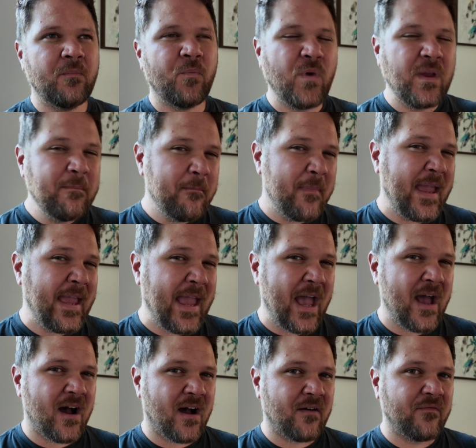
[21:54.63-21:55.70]
we may
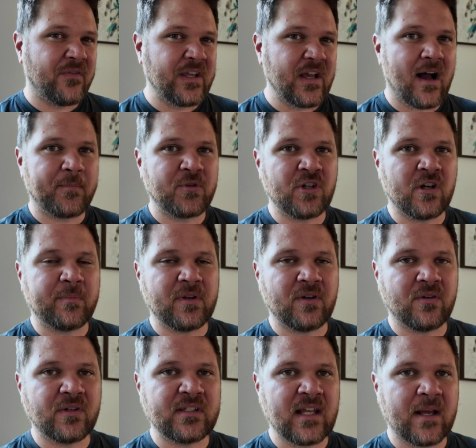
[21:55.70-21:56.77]
have the option up
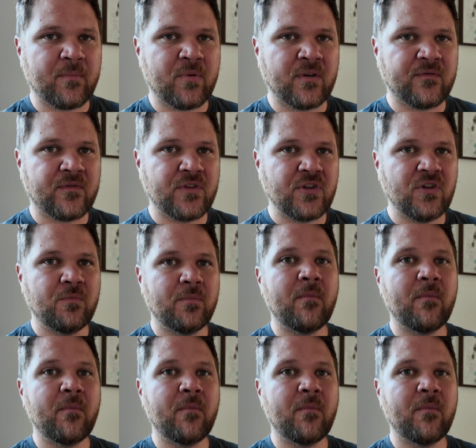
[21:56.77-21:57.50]
here in Sandpoint for you,